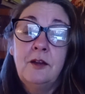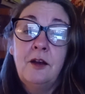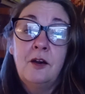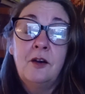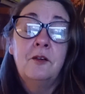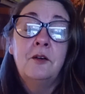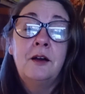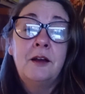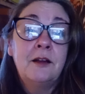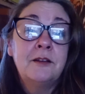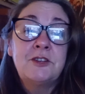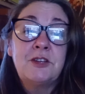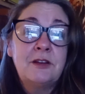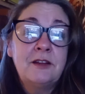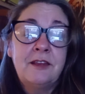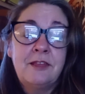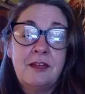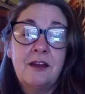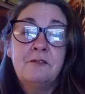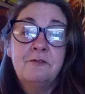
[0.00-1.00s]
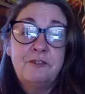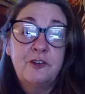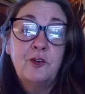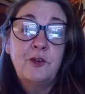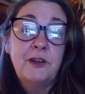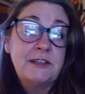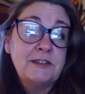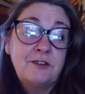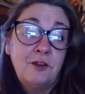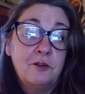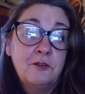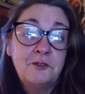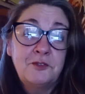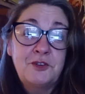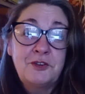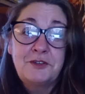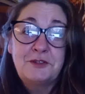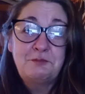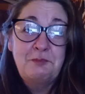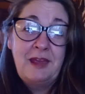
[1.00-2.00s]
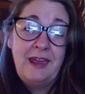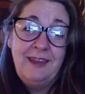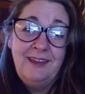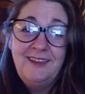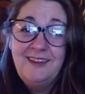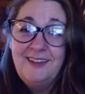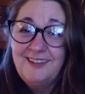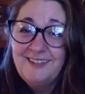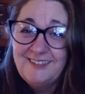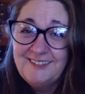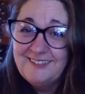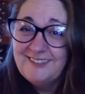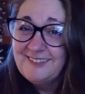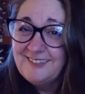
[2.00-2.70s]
oh, actually, thank fuck it's not just me.